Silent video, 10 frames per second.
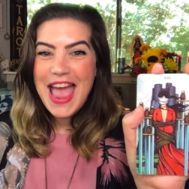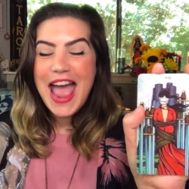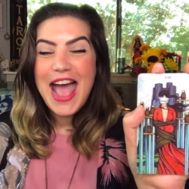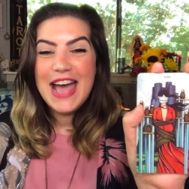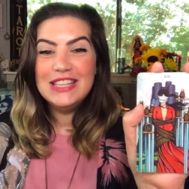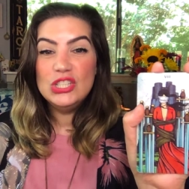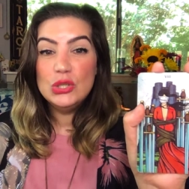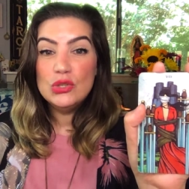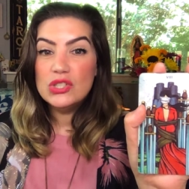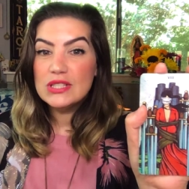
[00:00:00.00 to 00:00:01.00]
and
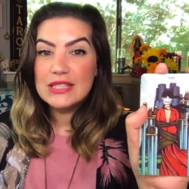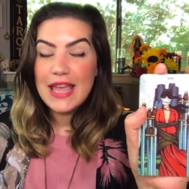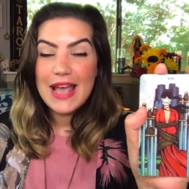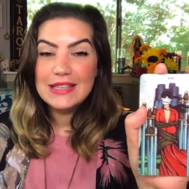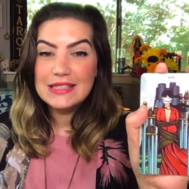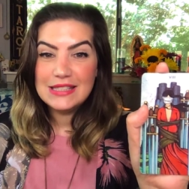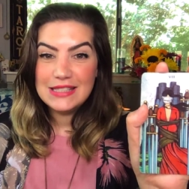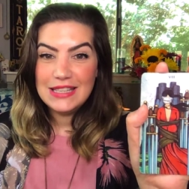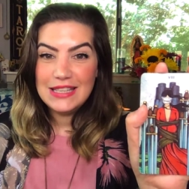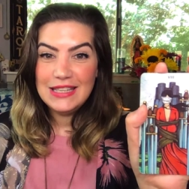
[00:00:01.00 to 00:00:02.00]
you just can't
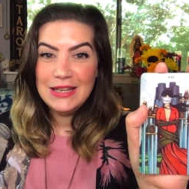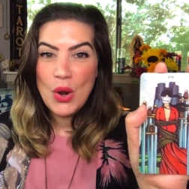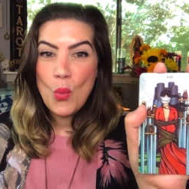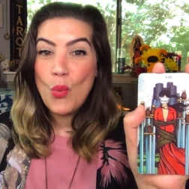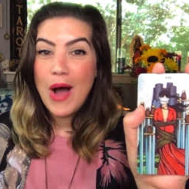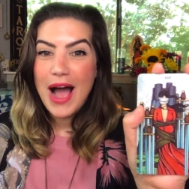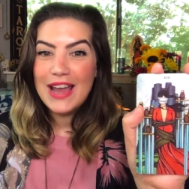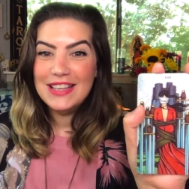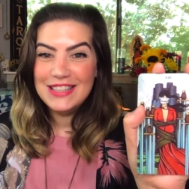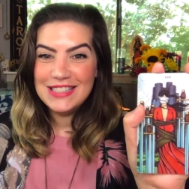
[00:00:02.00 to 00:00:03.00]
see
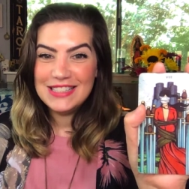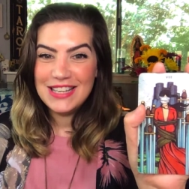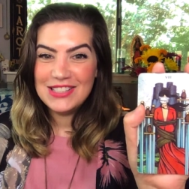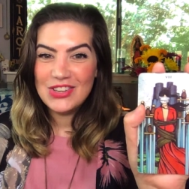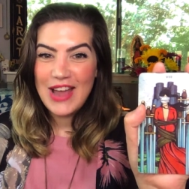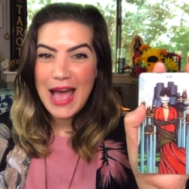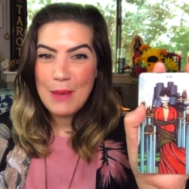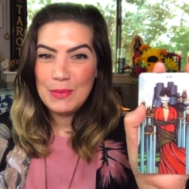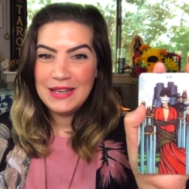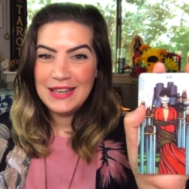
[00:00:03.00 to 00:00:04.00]
why these things are
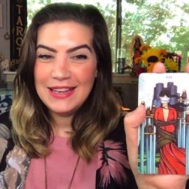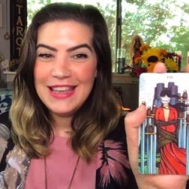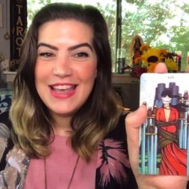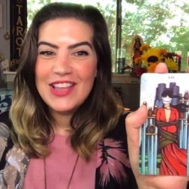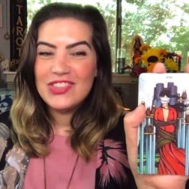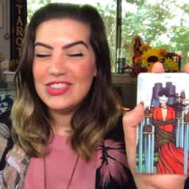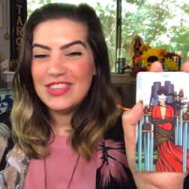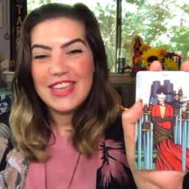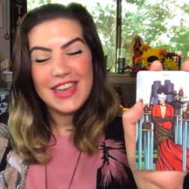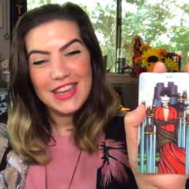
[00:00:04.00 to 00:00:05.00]
happening, then
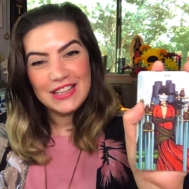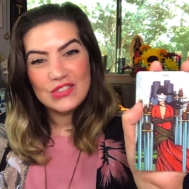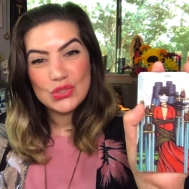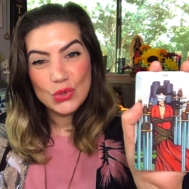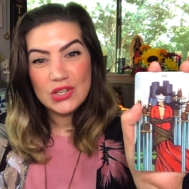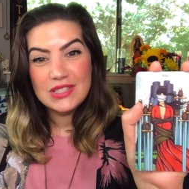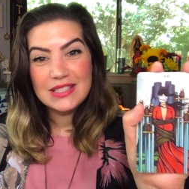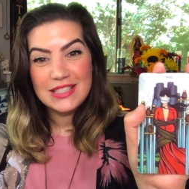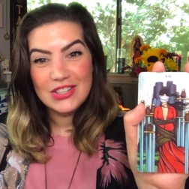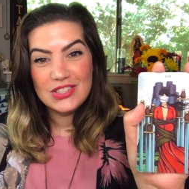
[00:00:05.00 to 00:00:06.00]
the Eight of Swords
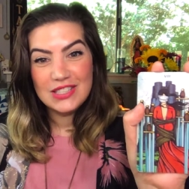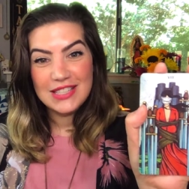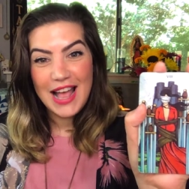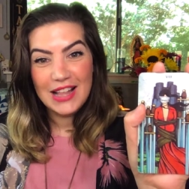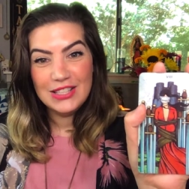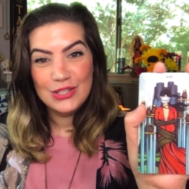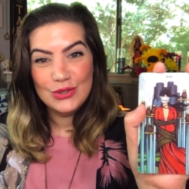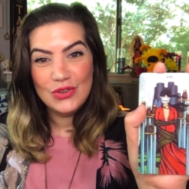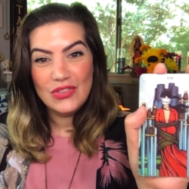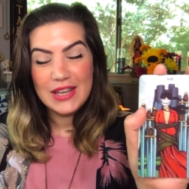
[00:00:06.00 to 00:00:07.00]
is here to tell
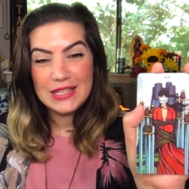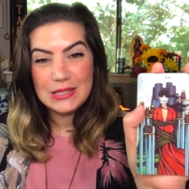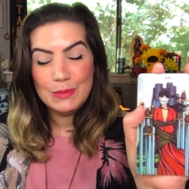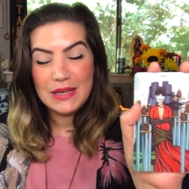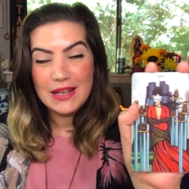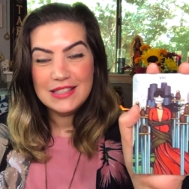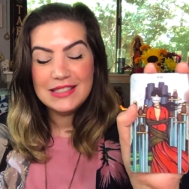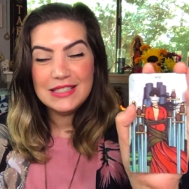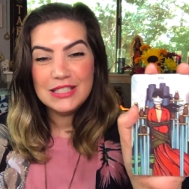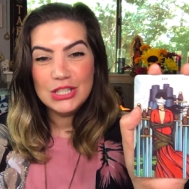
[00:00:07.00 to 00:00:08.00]
you that it's because
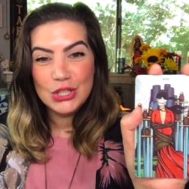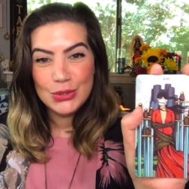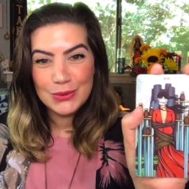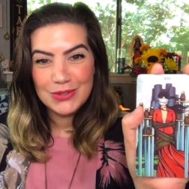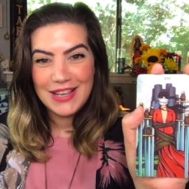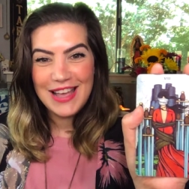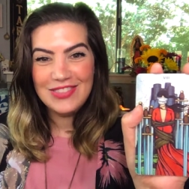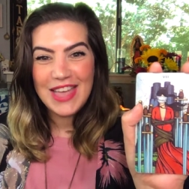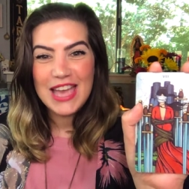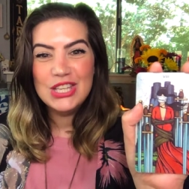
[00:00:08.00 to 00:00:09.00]
it's you
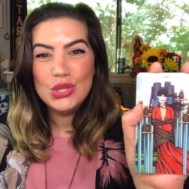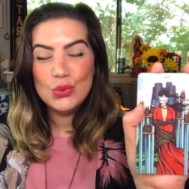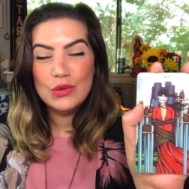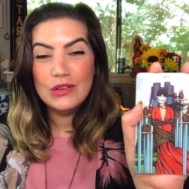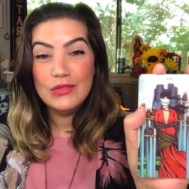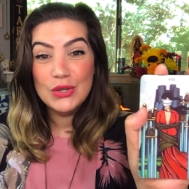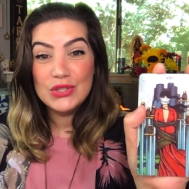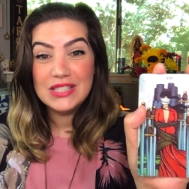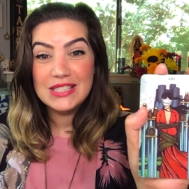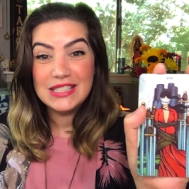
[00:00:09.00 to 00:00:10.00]
and that you
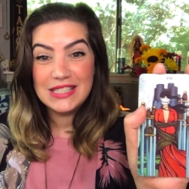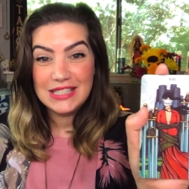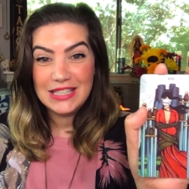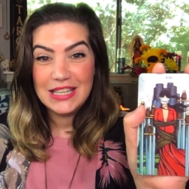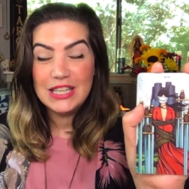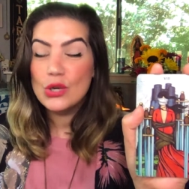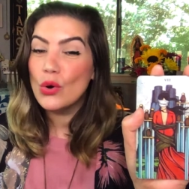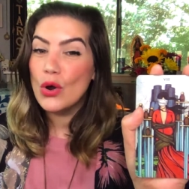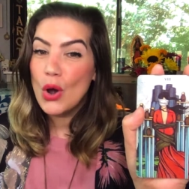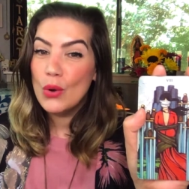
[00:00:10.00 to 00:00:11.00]
refuse to see
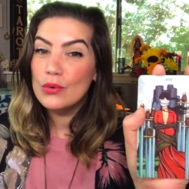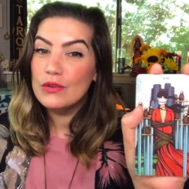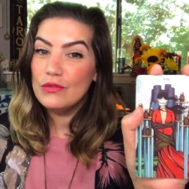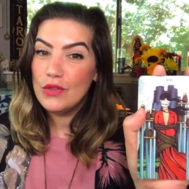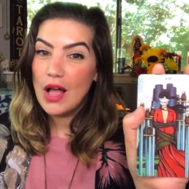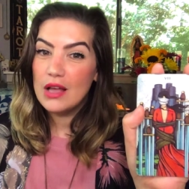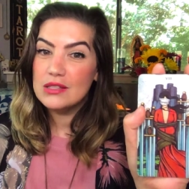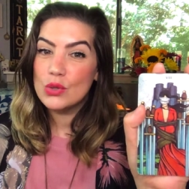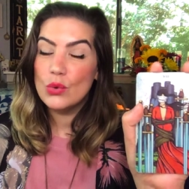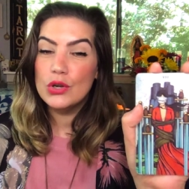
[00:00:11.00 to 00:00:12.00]
your own
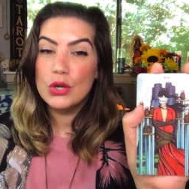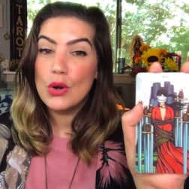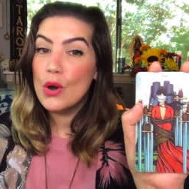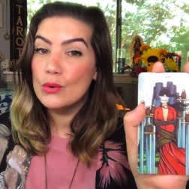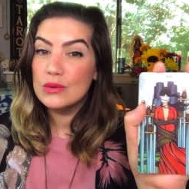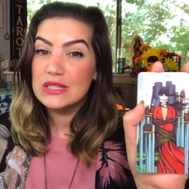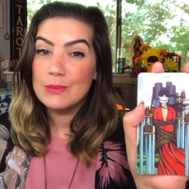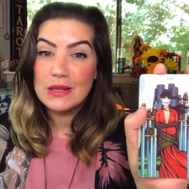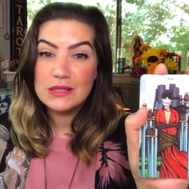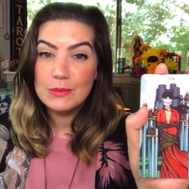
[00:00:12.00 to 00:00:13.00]
flaws or your own
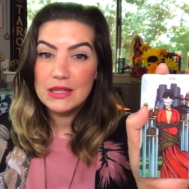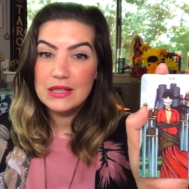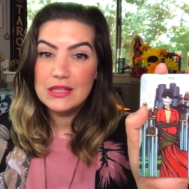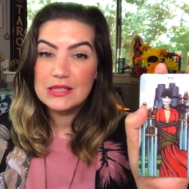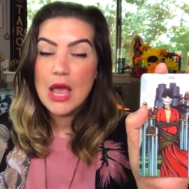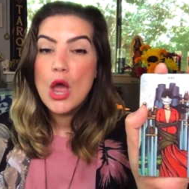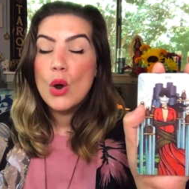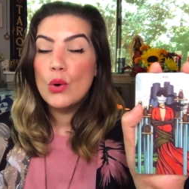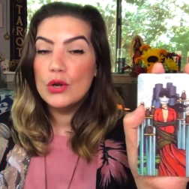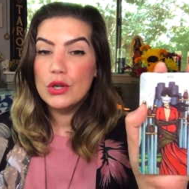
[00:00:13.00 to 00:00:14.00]
responsibilities
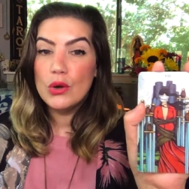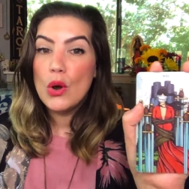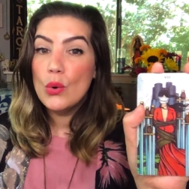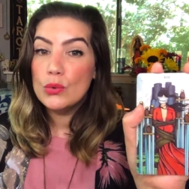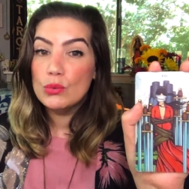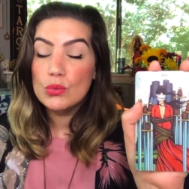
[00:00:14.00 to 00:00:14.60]
or your own